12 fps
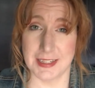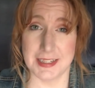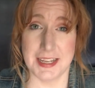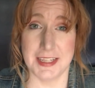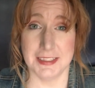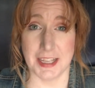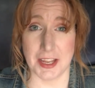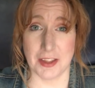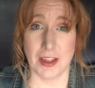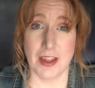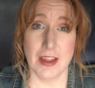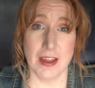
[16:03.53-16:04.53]
I need
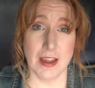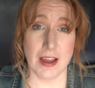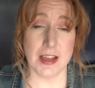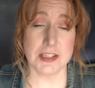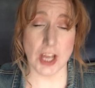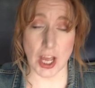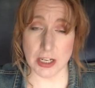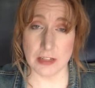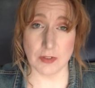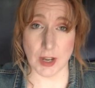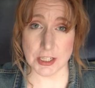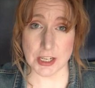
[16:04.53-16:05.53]
like a ton
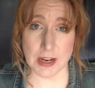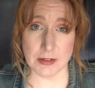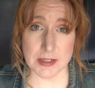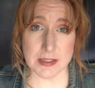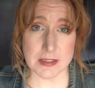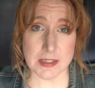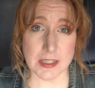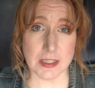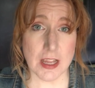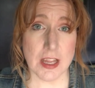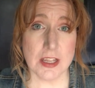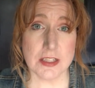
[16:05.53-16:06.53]
of watch hours
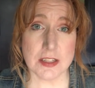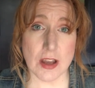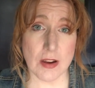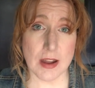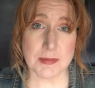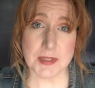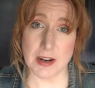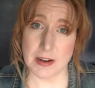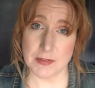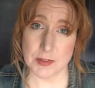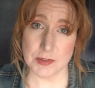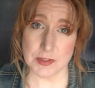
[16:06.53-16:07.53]
still. So I'm sorry
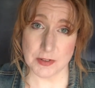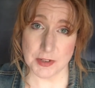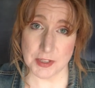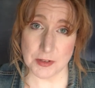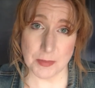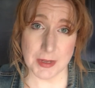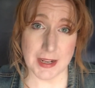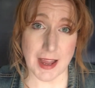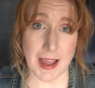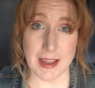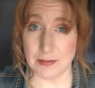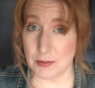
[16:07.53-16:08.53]
if those annoy you, but
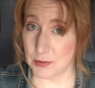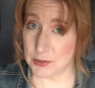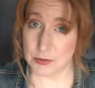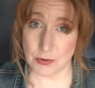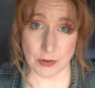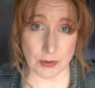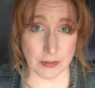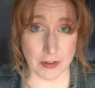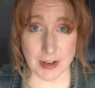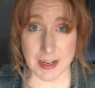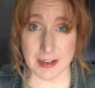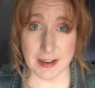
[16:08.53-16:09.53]
I have no control
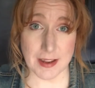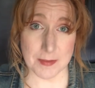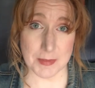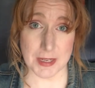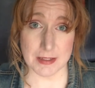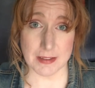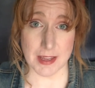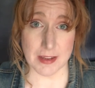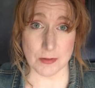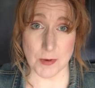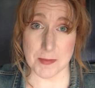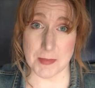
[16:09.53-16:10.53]
over it. I mean, they
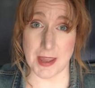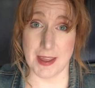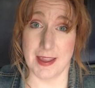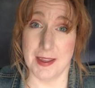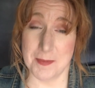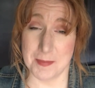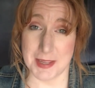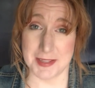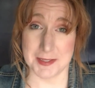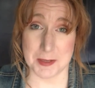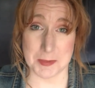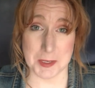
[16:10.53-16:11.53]
annoy me me
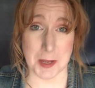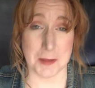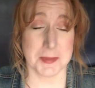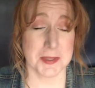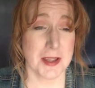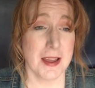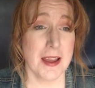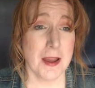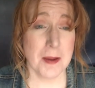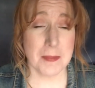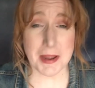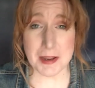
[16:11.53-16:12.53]
sometimes.
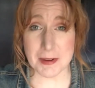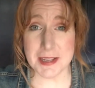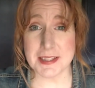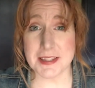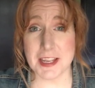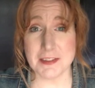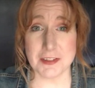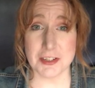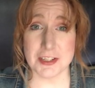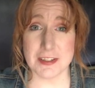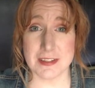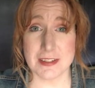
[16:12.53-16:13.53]
But anyways, thanks for
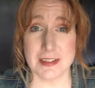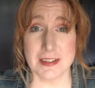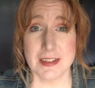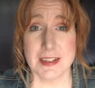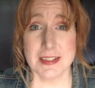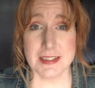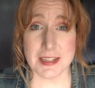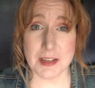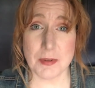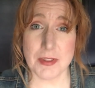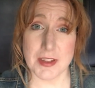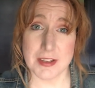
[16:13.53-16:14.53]
just
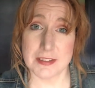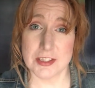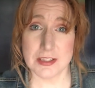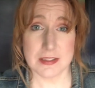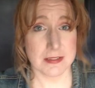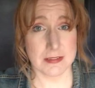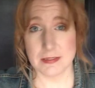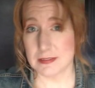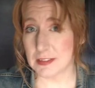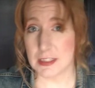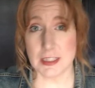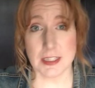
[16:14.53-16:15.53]
sticking with it and just
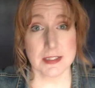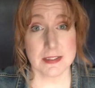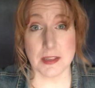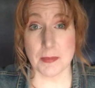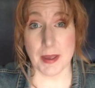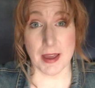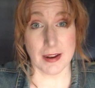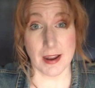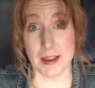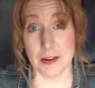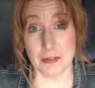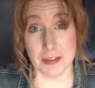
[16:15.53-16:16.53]
click skip ad.
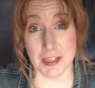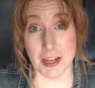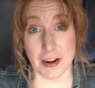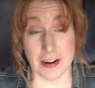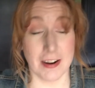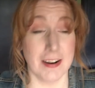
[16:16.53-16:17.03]
I don't really care.